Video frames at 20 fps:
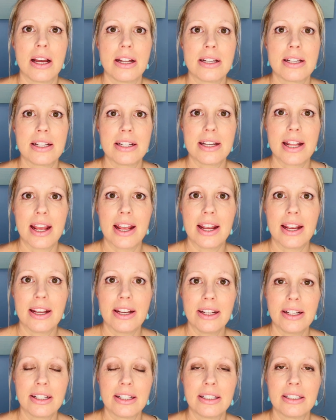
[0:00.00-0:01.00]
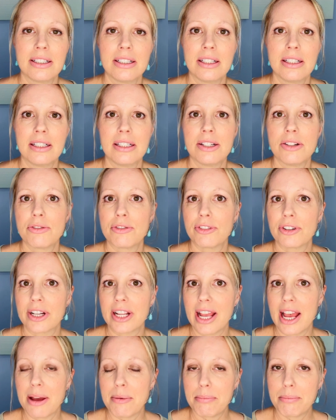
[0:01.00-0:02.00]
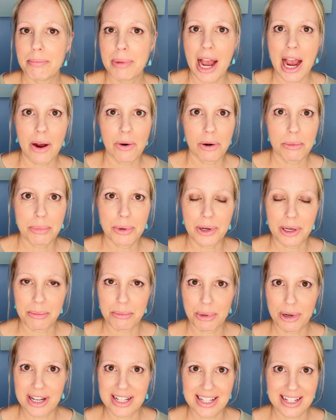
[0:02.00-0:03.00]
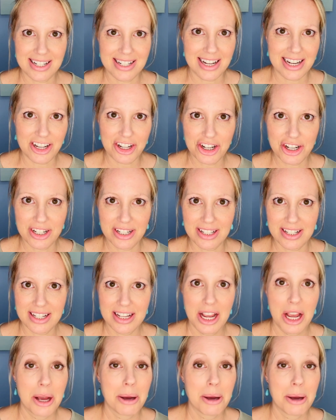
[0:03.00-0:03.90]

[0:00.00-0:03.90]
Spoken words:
Today, forget PowerPoint presentations.